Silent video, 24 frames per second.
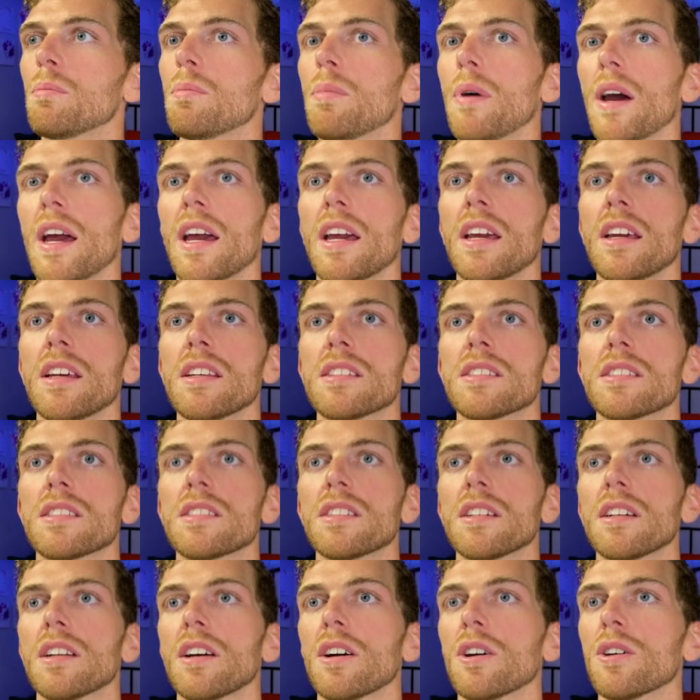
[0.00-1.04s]
paste
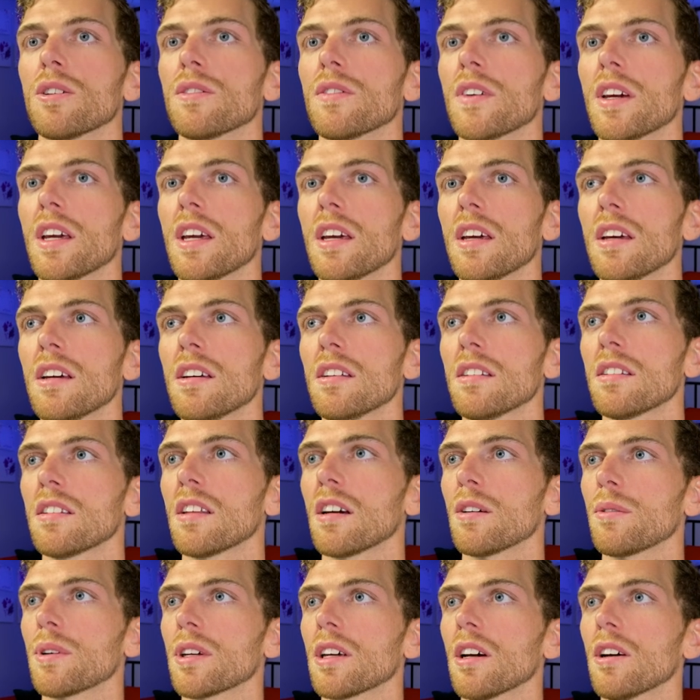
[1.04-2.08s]
it over here.
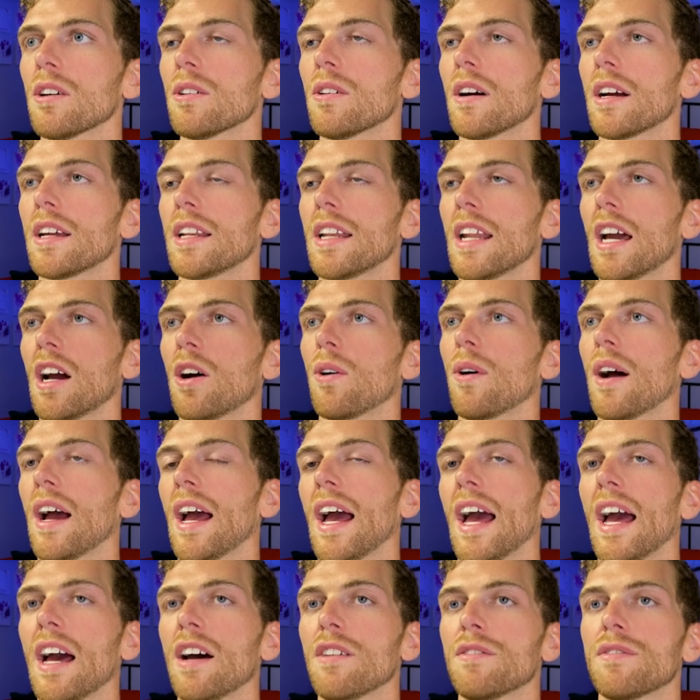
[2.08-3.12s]
There we go. I now
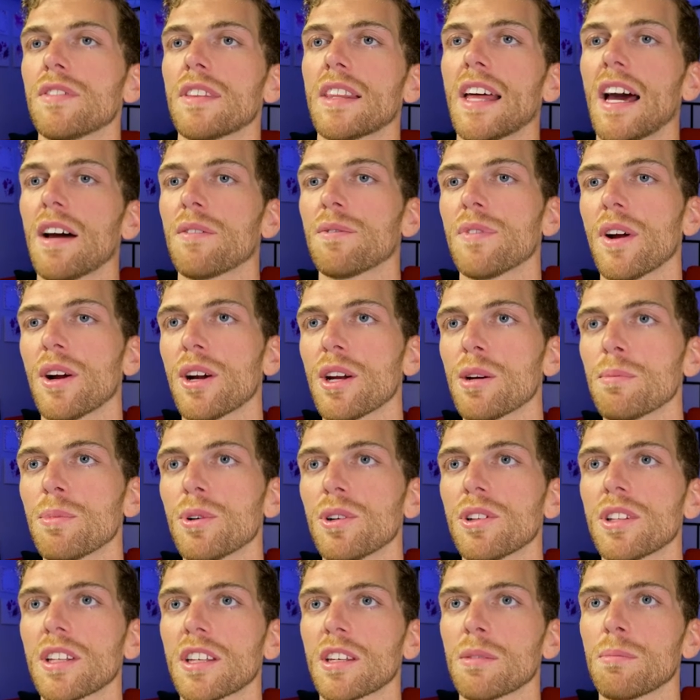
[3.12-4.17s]
have that
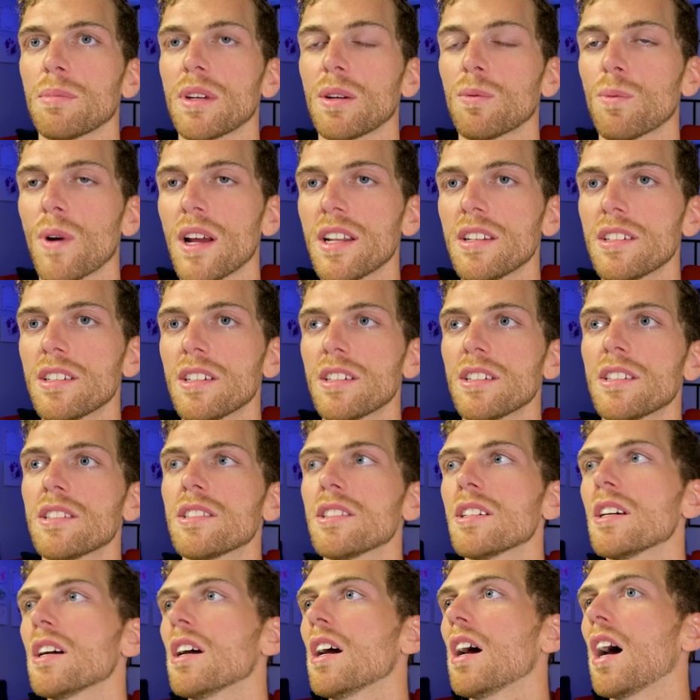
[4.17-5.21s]
variable that can be rendered.